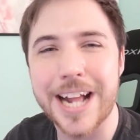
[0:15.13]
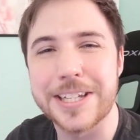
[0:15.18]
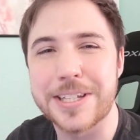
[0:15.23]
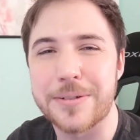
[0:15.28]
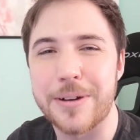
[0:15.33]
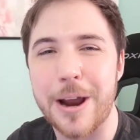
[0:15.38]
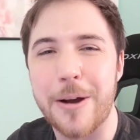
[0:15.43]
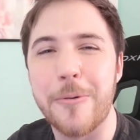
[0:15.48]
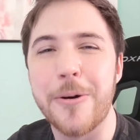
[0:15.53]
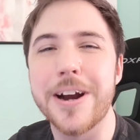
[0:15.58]

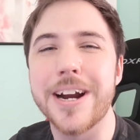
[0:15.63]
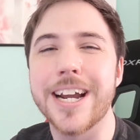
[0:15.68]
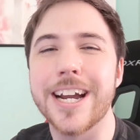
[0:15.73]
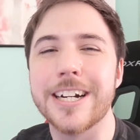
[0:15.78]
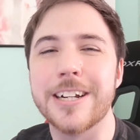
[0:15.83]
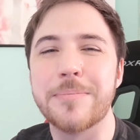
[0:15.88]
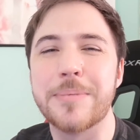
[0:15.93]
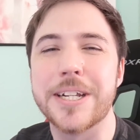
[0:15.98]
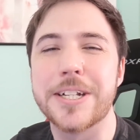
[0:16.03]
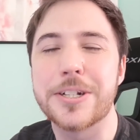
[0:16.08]
That's right. We're
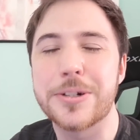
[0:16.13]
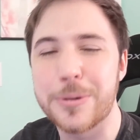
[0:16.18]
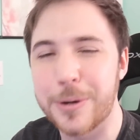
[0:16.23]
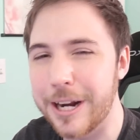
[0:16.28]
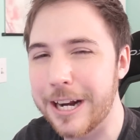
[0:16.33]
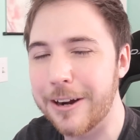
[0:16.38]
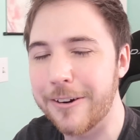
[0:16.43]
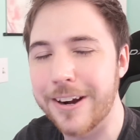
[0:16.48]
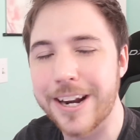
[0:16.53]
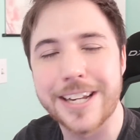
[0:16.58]
gonna be
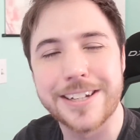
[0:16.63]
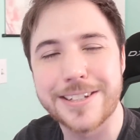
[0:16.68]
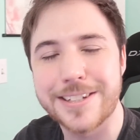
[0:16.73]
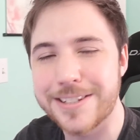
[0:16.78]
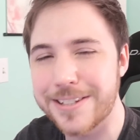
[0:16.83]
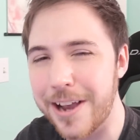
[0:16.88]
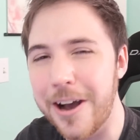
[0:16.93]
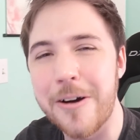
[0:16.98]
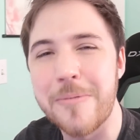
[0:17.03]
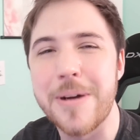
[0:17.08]
triggering
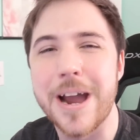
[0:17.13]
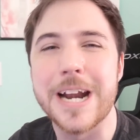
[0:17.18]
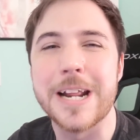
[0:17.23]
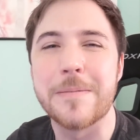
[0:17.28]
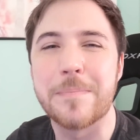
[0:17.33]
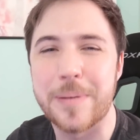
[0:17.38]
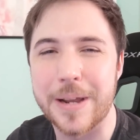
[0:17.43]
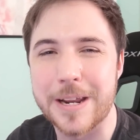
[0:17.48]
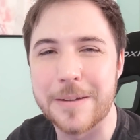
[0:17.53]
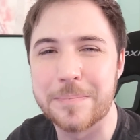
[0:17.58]
so
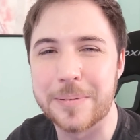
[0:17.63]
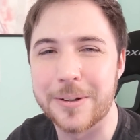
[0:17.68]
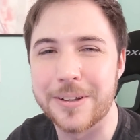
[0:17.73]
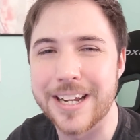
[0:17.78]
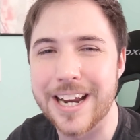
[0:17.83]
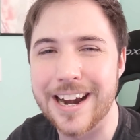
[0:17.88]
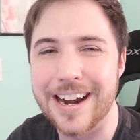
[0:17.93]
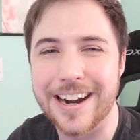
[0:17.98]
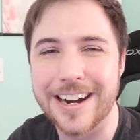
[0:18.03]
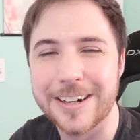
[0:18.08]
many people
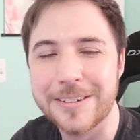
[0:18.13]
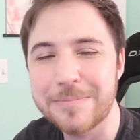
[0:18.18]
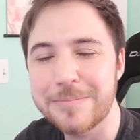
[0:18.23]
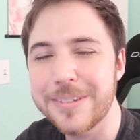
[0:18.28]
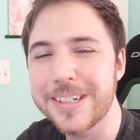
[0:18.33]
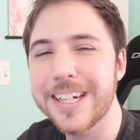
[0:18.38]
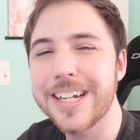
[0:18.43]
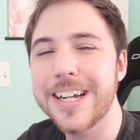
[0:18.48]
here.